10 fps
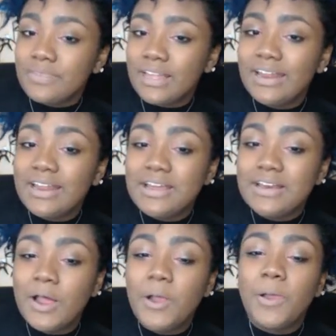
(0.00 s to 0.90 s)
And then
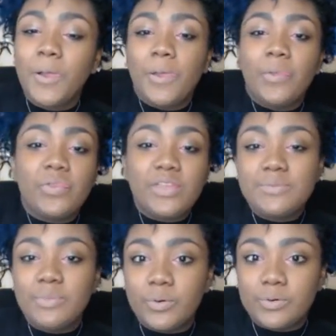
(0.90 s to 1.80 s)
the
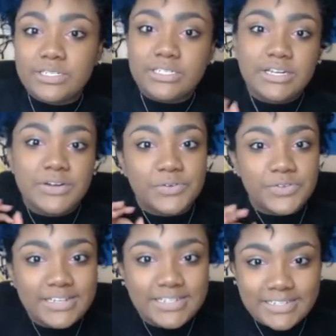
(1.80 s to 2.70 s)
most
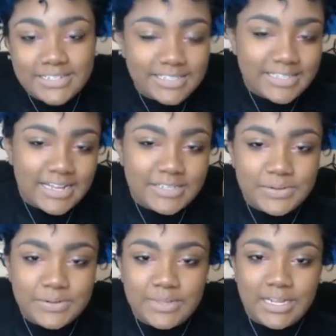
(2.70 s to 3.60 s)
recent
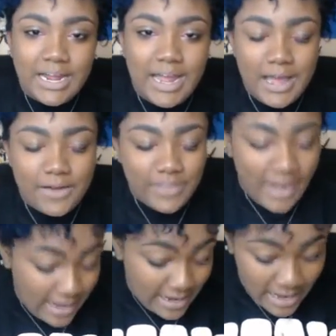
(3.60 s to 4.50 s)
tattoo that I have that
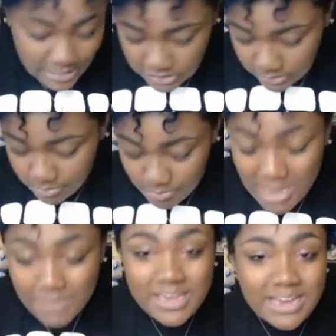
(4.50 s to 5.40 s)
I can actually
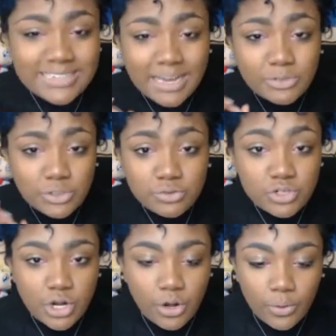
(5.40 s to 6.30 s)
maybe attempt to
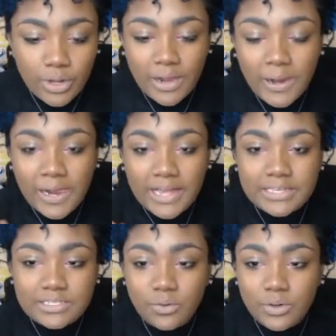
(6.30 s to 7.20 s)
show
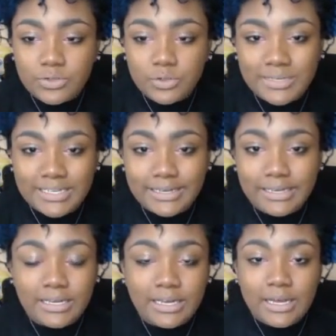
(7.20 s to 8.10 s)
is going to be
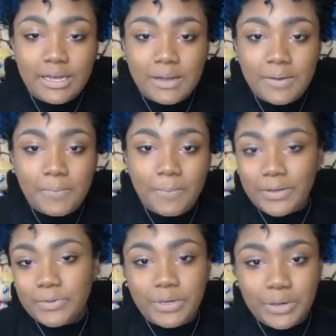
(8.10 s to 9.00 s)
my
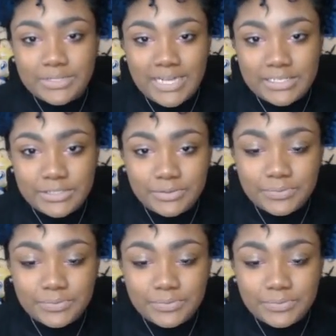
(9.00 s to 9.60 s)
Yu-Gi-Oh tattoo.